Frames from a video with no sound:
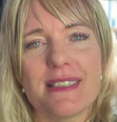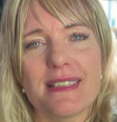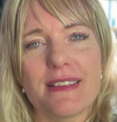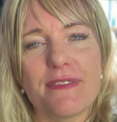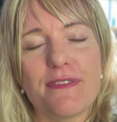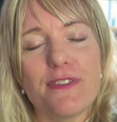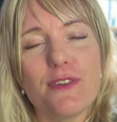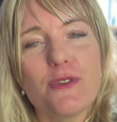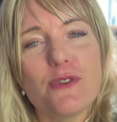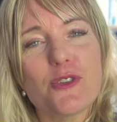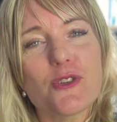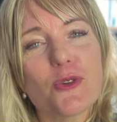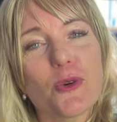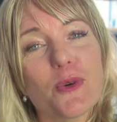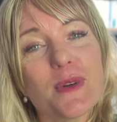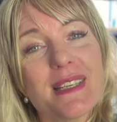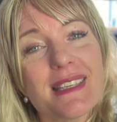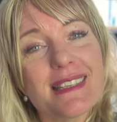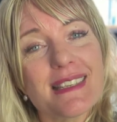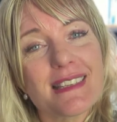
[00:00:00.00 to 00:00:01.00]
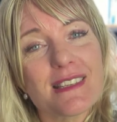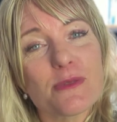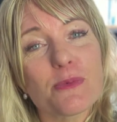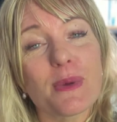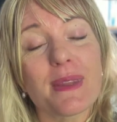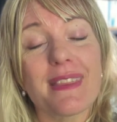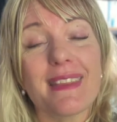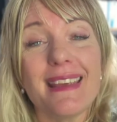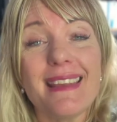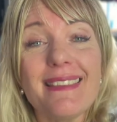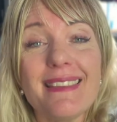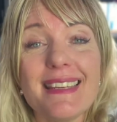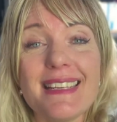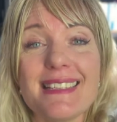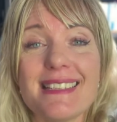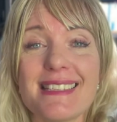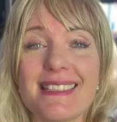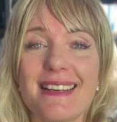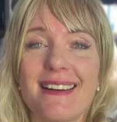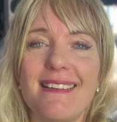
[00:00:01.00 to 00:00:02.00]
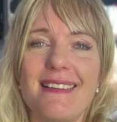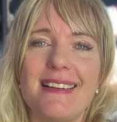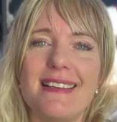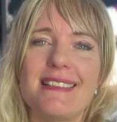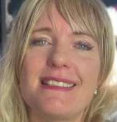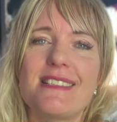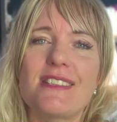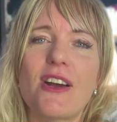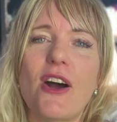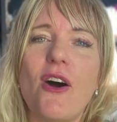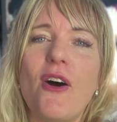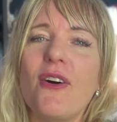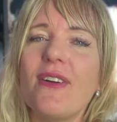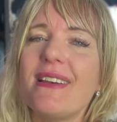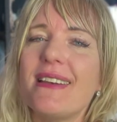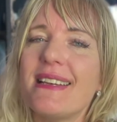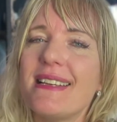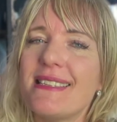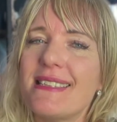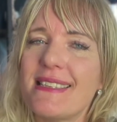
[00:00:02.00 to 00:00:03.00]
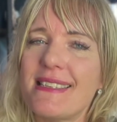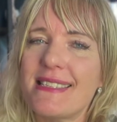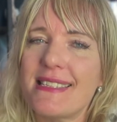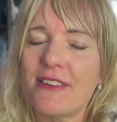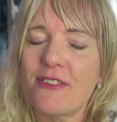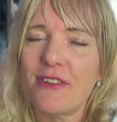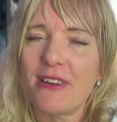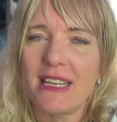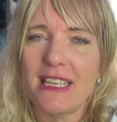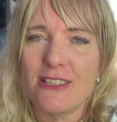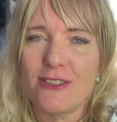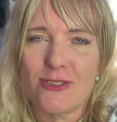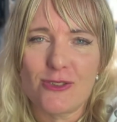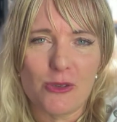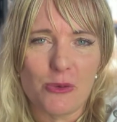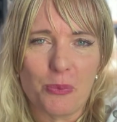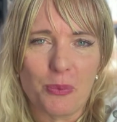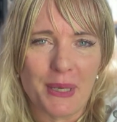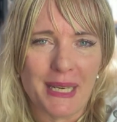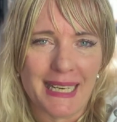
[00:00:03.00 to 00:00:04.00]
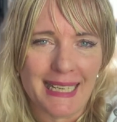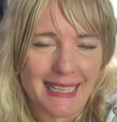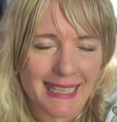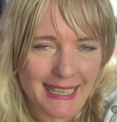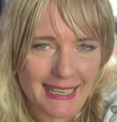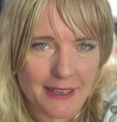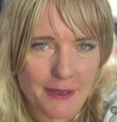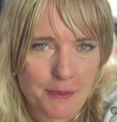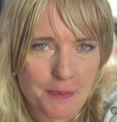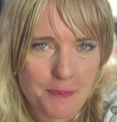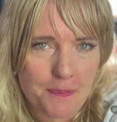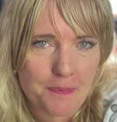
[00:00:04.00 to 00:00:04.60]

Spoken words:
the food choices within these diets aren't necessarily super clear.